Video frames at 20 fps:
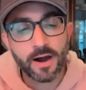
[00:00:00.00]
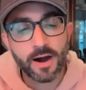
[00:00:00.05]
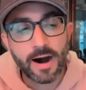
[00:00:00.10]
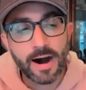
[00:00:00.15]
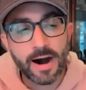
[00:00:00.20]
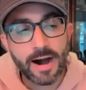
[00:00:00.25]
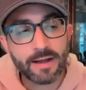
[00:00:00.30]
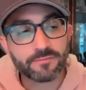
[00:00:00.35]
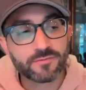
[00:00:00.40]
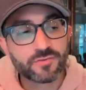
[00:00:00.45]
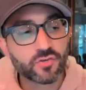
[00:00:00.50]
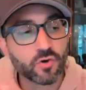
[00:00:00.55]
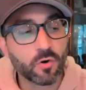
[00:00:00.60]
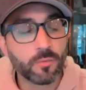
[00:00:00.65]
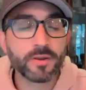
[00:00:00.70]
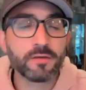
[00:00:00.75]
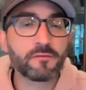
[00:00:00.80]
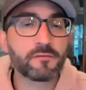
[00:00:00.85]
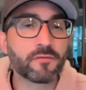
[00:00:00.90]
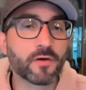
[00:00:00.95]
I have so
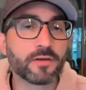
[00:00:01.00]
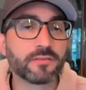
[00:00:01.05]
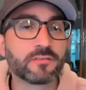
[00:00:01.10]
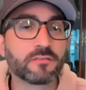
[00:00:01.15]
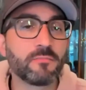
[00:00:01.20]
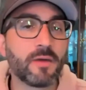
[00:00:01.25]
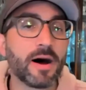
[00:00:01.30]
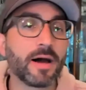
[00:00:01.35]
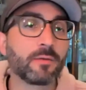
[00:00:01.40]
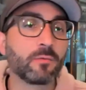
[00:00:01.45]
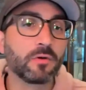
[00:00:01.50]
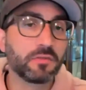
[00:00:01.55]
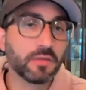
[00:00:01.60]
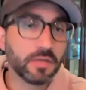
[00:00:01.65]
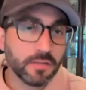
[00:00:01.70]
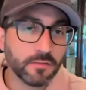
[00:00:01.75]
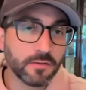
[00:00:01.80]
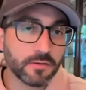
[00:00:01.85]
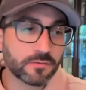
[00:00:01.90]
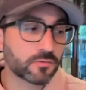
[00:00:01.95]
many friends of mine
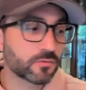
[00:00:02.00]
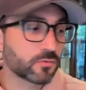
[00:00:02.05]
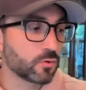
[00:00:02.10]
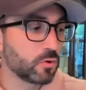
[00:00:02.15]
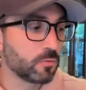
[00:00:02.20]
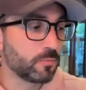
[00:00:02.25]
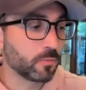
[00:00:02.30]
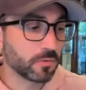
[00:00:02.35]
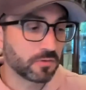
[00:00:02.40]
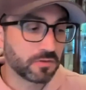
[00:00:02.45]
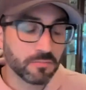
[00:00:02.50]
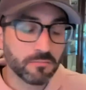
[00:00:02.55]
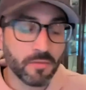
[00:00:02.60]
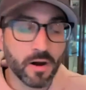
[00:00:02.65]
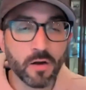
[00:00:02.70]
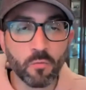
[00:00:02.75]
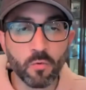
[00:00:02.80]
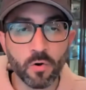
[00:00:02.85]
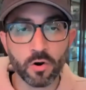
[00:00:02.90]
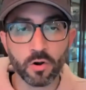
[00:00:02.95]
within this group and within
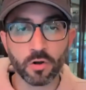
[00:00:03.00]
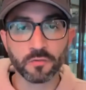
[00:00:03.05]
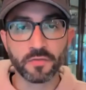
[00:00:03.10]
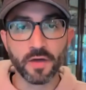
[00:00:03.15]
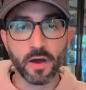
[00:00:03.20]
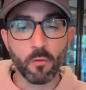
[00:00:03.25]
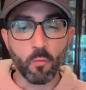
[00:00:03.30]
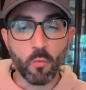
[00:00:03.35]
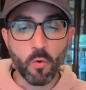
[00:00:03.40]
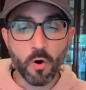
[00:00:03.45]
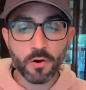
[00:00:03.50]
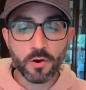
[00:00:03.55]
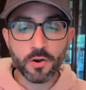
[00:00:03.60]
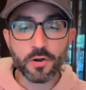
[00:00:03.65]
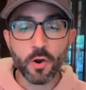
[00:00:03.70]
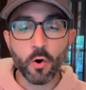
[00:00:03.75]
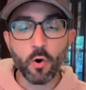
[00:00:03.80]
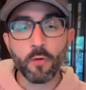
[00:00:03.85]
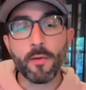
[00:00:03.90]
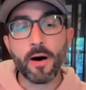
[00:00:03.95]
my world that want to
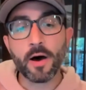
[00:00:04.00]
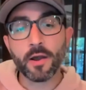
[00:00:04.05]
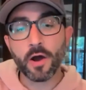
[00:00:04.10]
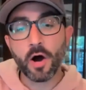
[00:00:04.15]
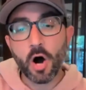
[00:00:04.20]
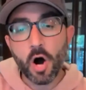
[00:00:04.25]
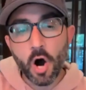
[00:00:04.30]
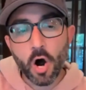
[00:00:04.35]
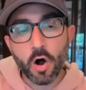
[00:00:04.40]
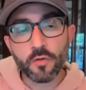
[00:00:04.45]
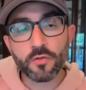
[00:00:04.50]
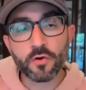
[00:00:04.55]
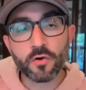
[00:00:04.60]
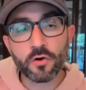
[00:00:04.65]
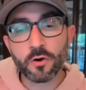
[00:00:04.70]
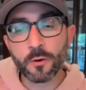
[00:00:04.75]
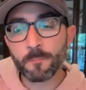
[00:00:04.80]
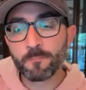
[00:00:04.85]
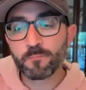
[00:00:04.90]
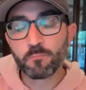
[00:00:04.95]
know about
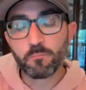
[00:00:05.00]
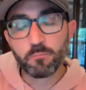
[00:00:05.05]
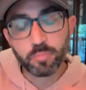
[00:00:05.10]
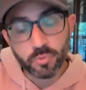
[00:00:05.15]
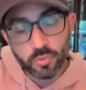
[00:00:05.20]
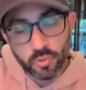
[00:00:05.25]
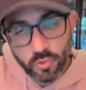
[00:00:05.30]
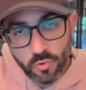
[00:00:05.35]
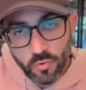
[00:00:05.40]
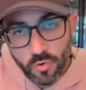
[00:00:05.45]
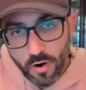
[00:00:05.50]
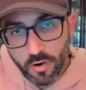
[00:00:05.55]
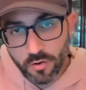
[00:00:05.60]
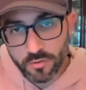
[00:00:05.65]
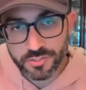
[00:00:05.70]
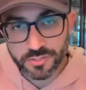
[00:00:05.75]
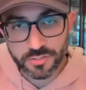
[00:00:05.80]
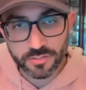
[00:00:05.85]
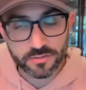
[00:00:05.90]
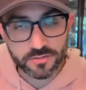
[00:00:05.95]
other blue
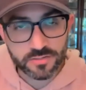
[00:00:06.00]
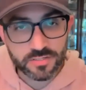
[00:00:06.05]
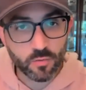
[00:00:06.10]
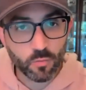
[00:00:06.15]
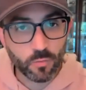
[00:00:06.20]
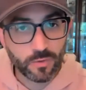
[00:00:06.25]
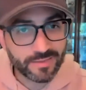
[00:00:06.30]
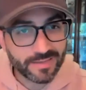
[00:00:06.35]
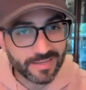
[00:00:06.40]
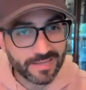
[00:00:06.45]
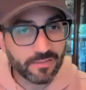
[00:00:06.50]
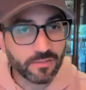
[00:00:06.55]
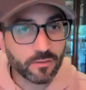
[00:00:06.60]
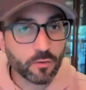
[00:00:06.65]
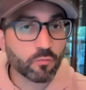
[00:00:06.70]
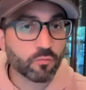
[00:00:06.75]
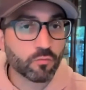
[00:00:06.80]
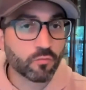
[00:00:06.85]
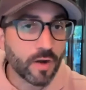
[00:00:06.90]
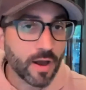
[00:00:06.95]
oceans within the
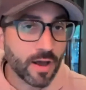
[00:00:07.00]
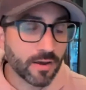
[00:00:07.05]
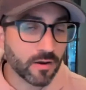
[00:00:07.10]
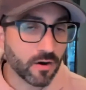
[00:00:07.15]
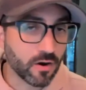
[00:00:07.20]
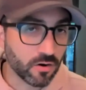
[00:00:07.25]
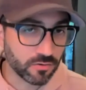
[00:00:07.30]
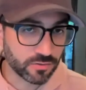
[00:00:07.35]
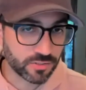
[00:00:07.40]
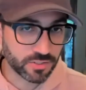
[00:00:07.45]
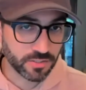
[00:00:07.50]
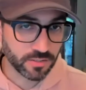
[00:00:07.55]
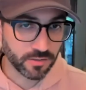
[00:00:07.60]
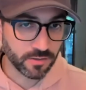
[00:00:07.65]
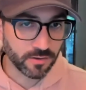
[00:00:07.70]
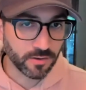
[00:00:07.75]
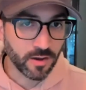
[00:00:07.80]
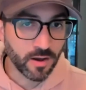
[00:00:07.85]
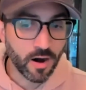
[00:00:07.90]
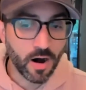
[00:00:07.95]
red
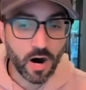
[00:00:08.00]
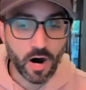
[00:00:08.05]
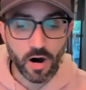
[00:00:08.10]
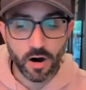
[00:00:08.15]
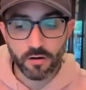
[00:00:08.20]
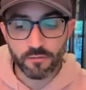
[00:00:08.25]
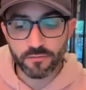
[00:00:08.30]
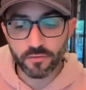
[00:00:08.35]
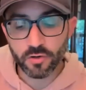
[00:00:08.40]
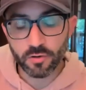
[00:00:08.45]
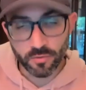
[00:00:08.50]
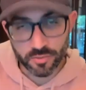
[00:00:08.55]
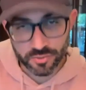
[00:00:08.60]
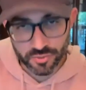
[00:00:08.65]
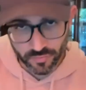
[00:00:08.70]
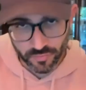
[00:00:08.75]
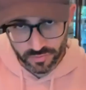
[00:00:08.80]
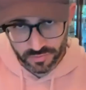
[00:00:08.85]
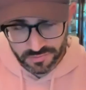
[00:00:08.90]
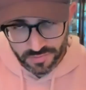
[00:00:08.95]
ocean of
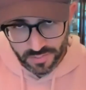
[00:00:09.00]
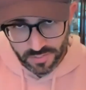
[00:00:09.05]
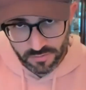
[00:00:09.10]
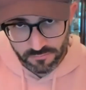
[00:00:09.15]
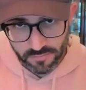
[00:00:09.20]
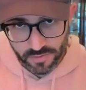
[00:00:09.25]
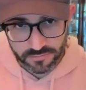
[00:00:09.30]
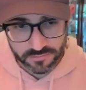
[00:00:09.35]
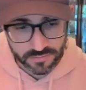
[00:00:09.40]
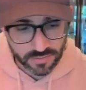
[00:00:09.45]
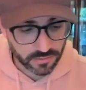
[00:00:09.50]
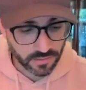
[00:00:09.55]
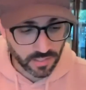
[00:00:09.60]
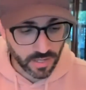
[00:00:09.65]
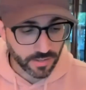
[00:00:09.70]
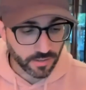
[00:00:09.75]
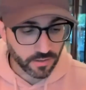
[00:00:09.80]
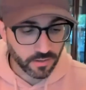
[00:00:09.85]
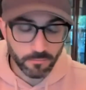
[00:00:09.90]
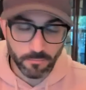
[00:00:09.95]
commercial real estate investing,
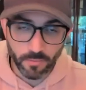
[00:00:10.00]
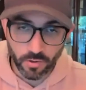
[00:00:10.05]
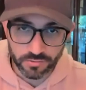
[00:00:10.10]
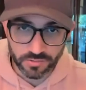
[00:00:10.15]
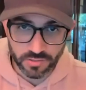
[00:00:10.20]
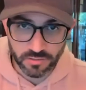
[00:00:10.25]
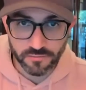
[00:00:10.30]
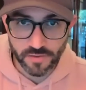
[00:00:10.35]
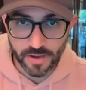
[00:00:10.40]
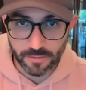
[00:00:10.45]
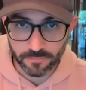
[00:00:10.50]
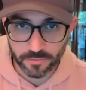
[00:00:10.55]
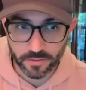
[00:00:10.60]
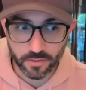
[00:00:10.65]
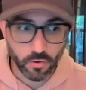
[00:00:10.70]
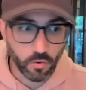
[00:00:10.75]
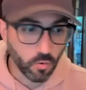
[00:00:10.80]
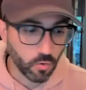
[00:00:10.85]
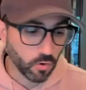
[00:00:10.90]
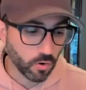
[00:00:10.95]
like multifamily
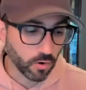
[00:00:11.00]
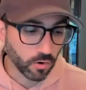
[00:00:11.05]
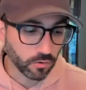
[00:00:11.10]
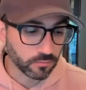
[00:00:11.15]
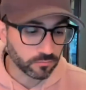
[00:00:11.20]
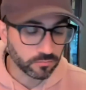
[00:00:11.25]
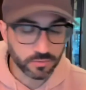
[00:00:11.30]
or,